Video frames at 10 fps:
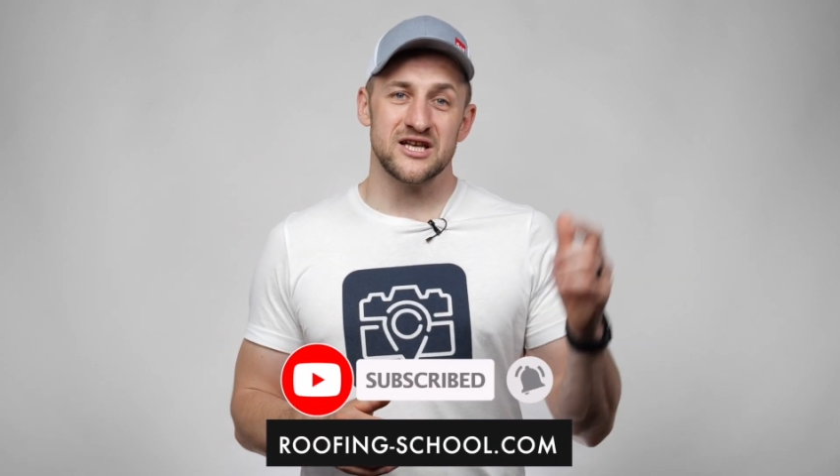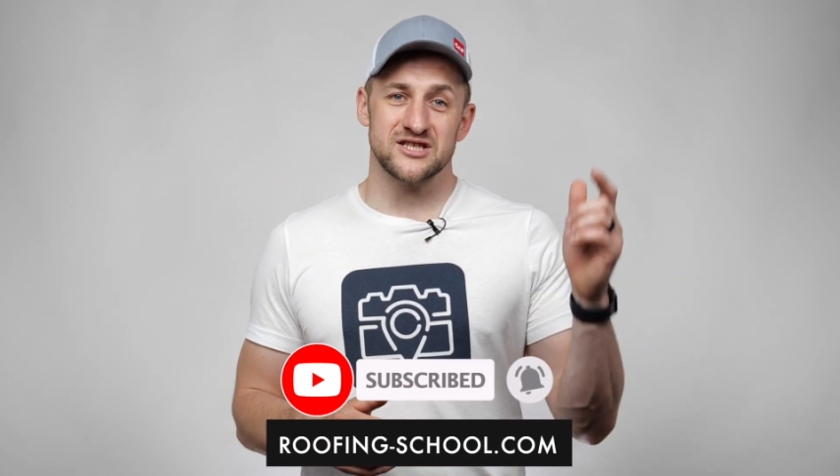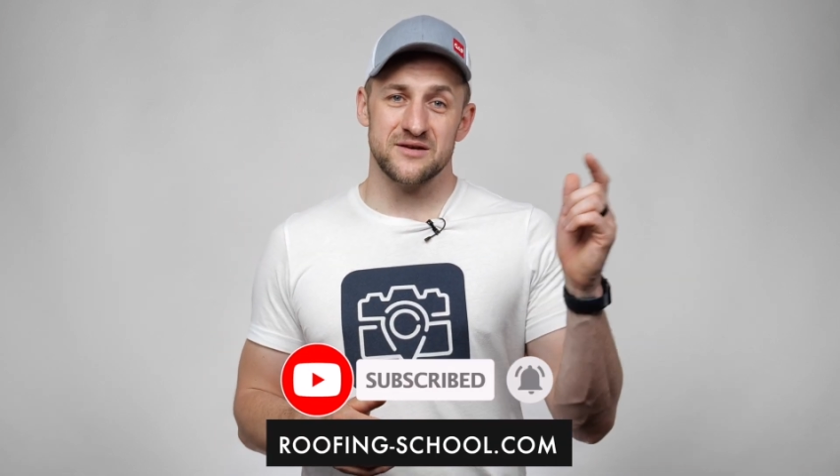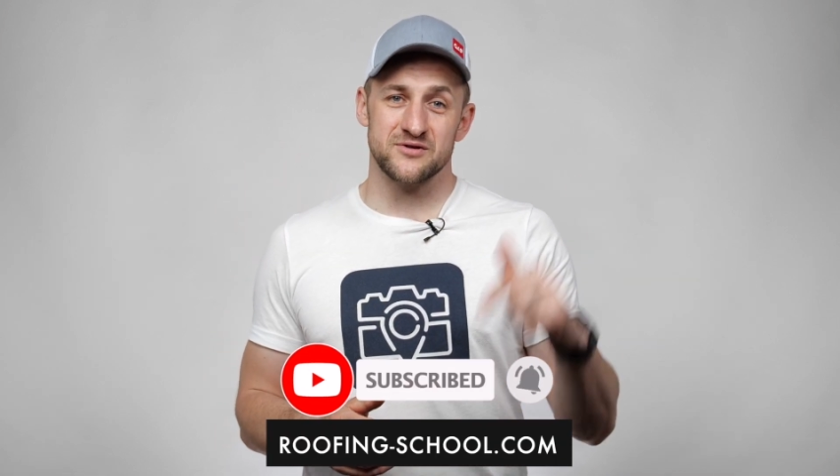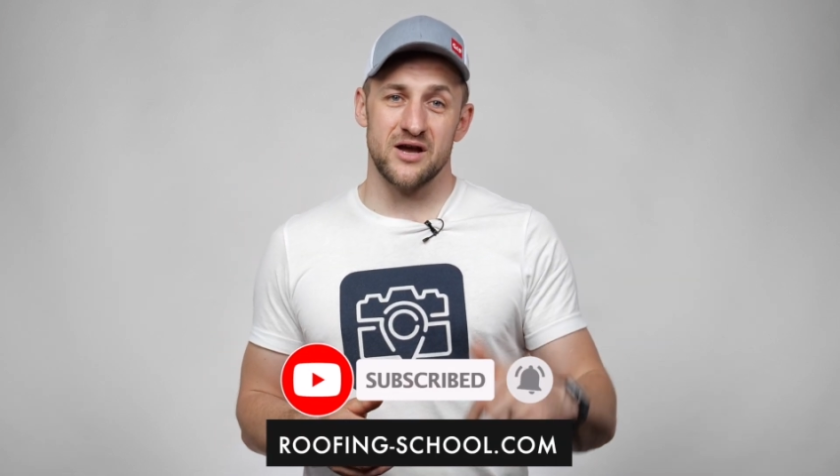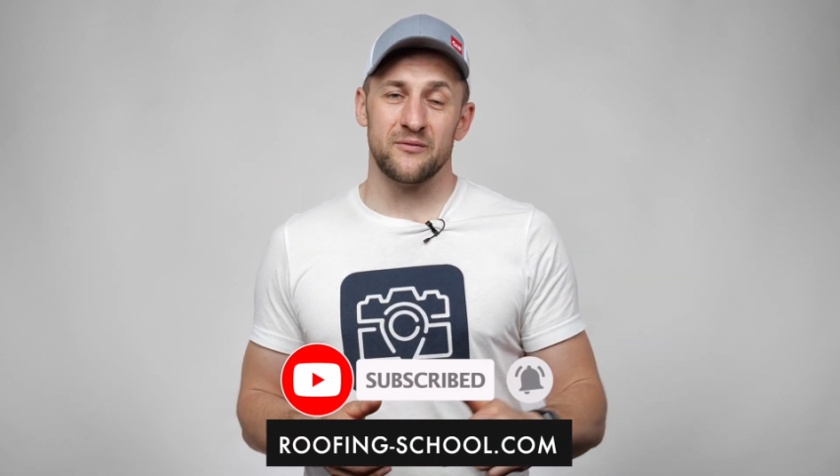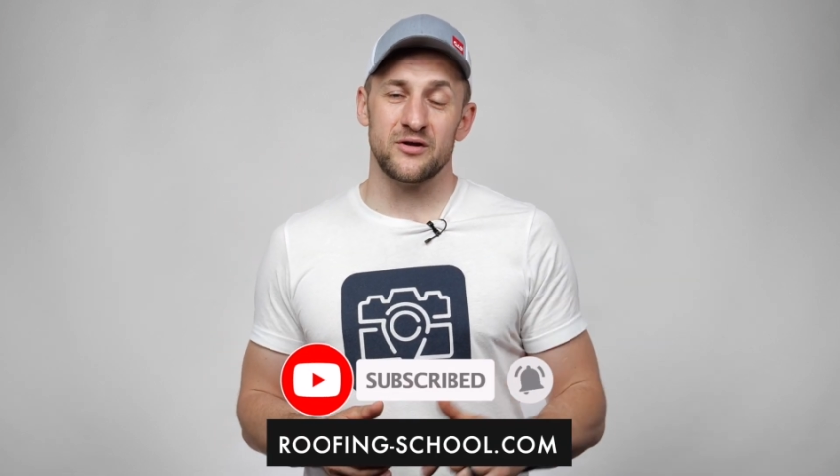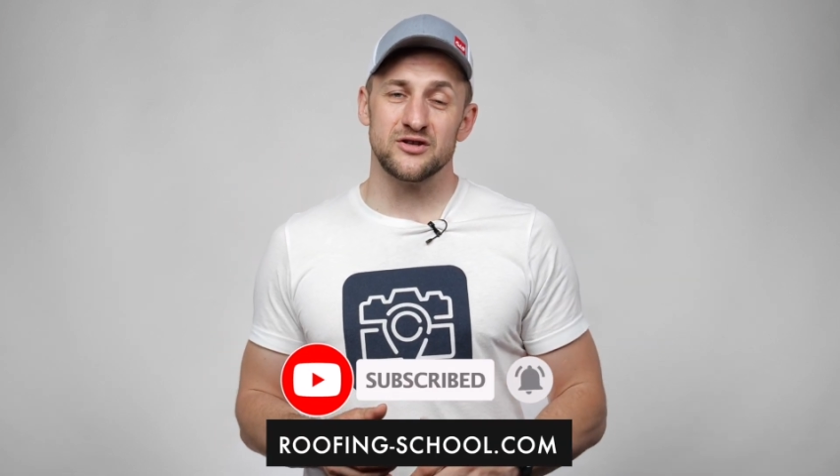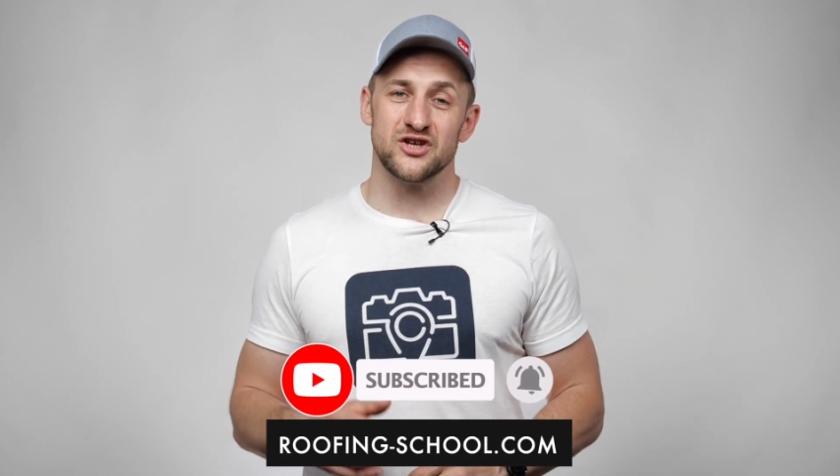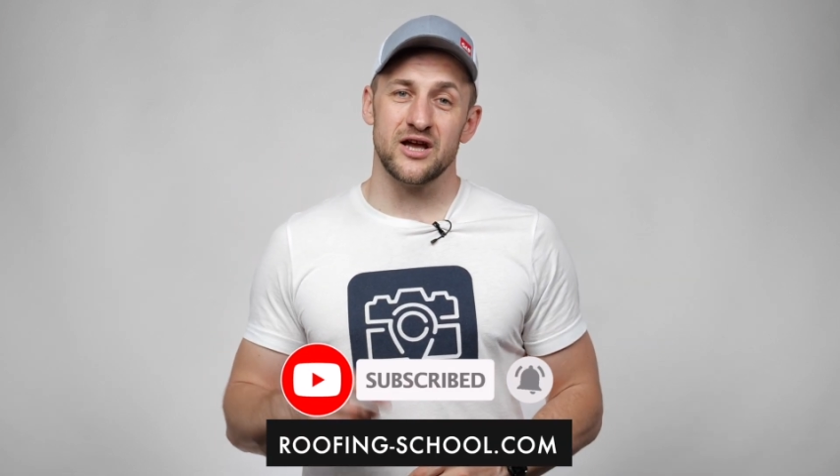Subscribe
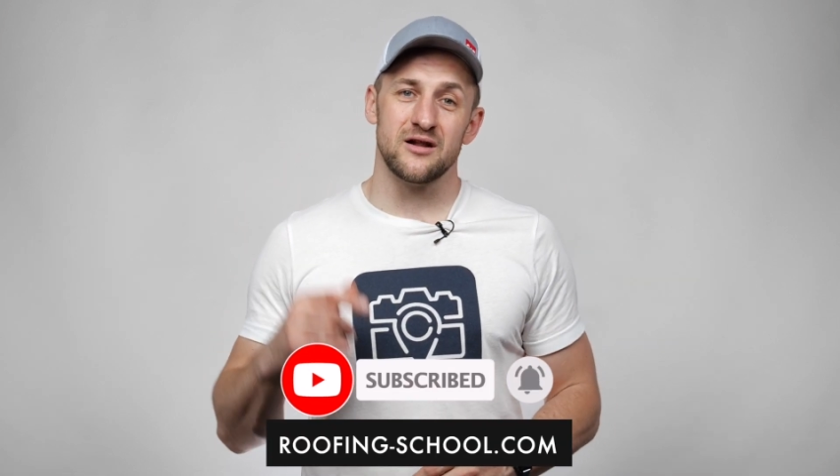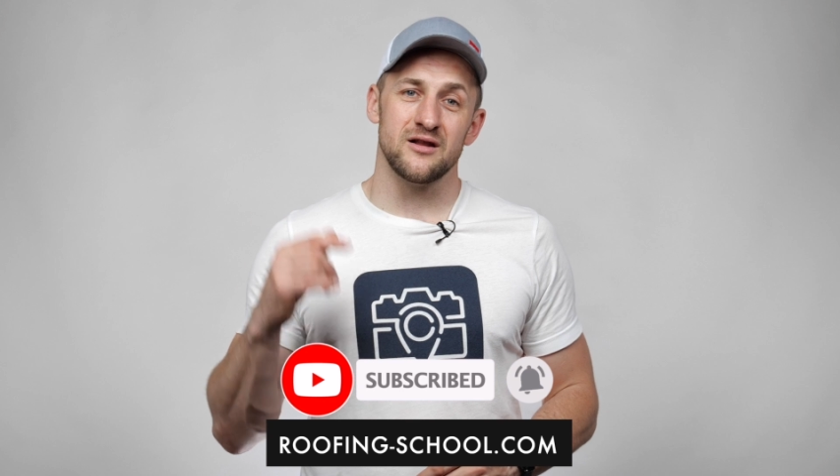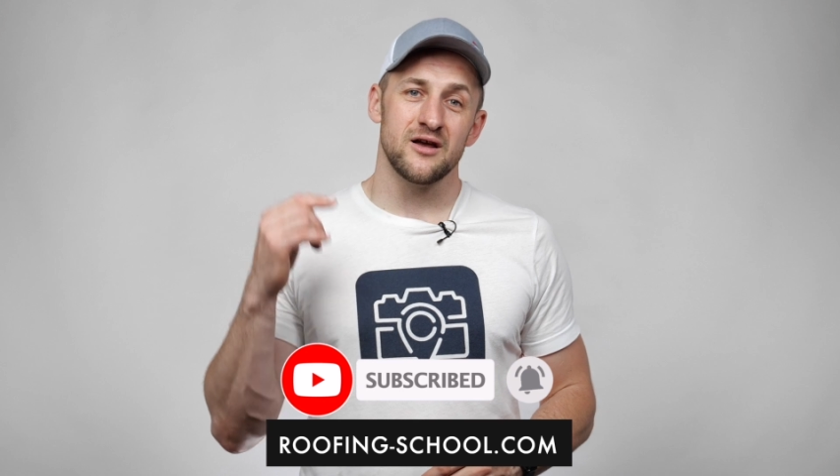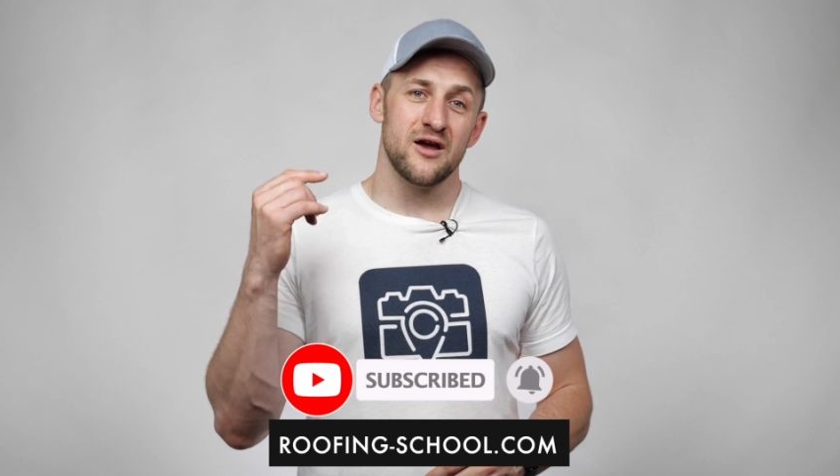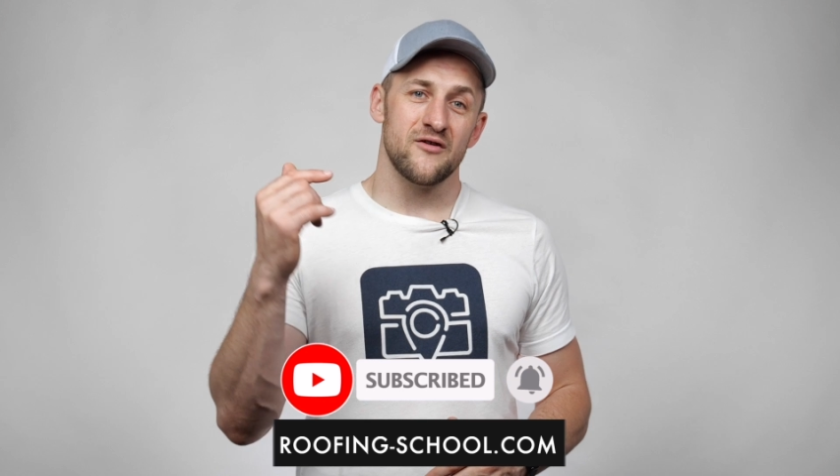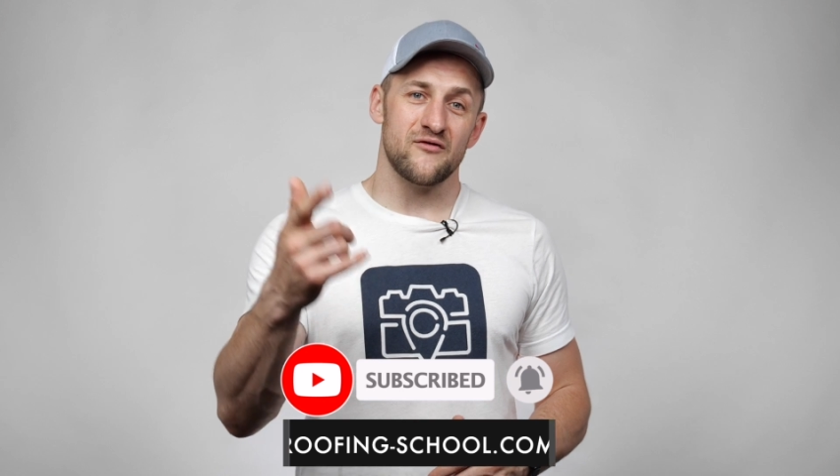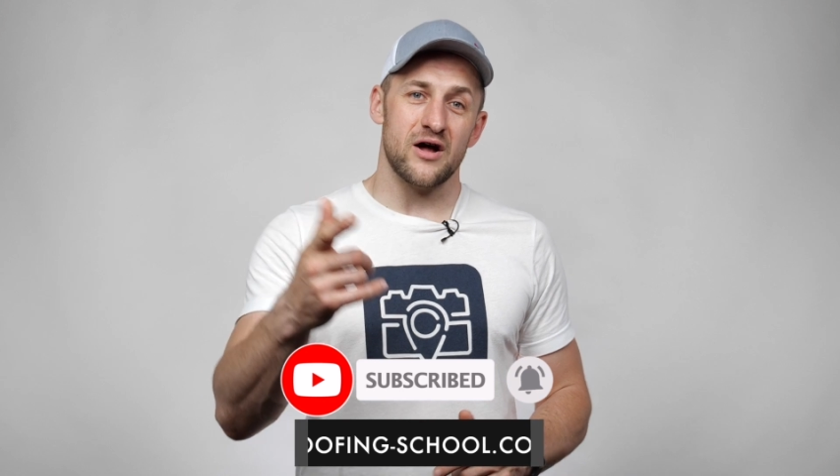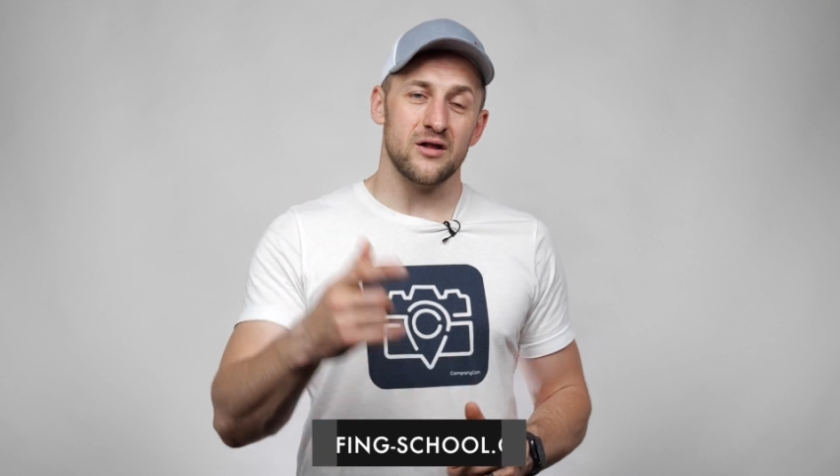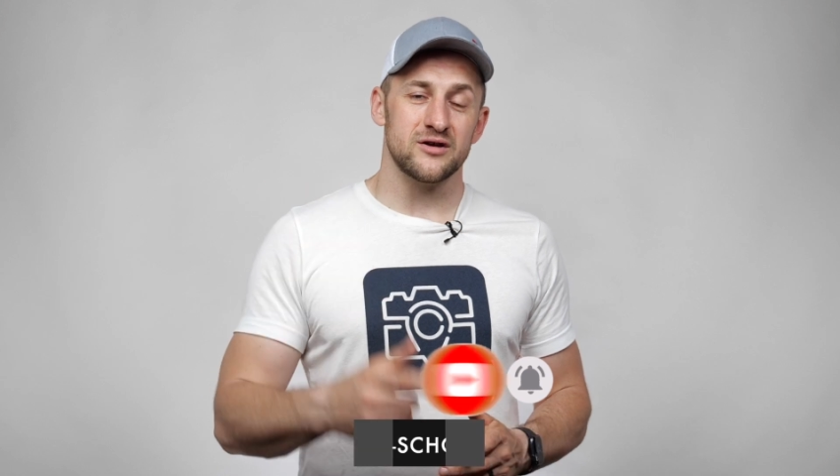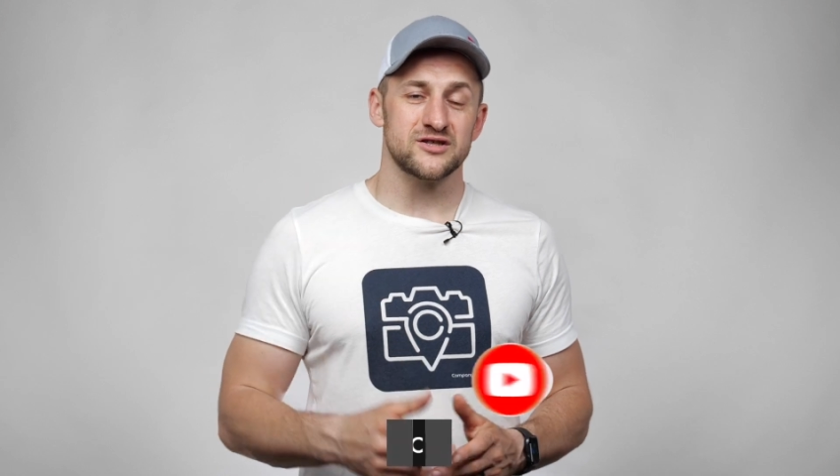to the channel, follow